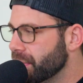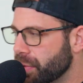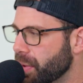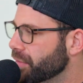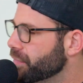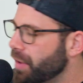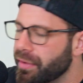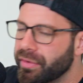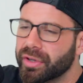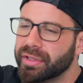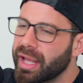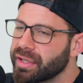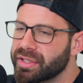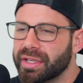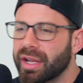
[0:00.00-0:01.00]
If you had
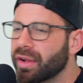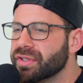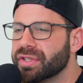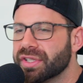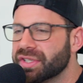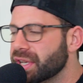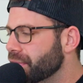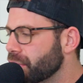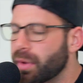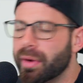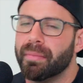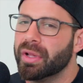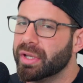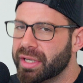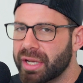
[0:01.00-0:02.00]
$500,000 in a safe, you had $1
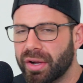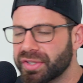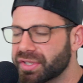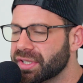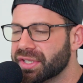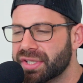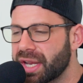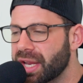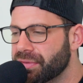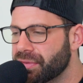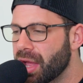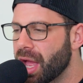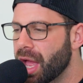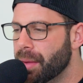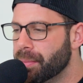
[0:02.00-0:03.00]
million in a safe,
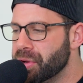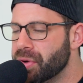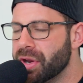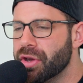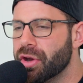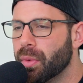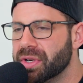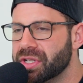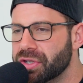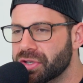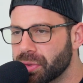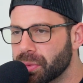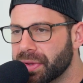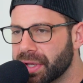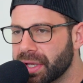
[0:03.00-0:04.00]
but you didn't know what to
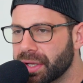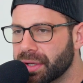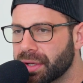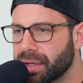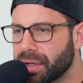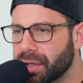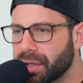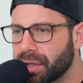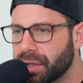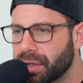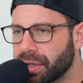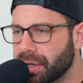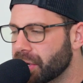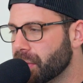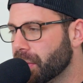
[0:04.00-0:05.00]
do with it,
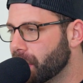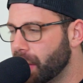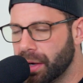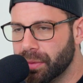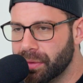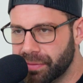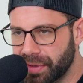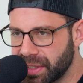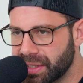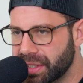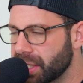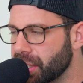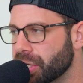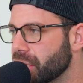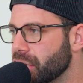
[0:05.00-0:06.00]
you didn't know how to invest it,
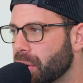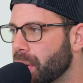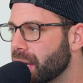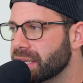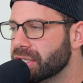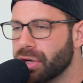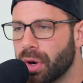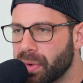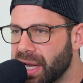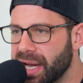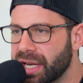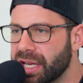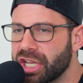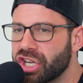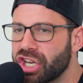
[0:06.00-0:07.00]
you didn't know how to donate
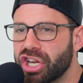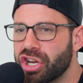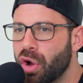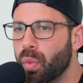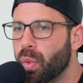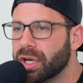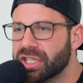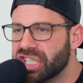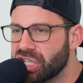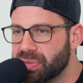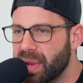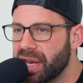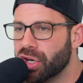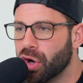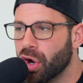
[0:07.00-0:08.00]
it, you didn't know what to
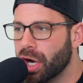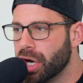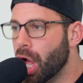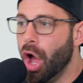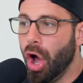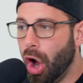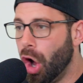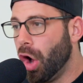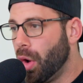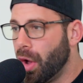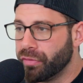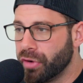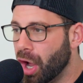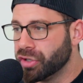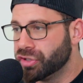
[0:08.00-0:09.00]
spend it on. Oh,
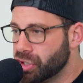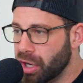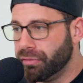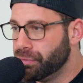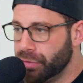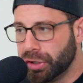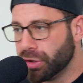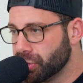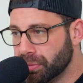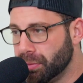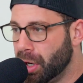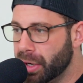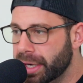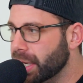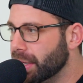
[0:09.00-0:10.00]
I've got 7 figures of
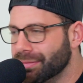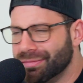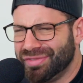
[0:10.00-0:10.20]
money.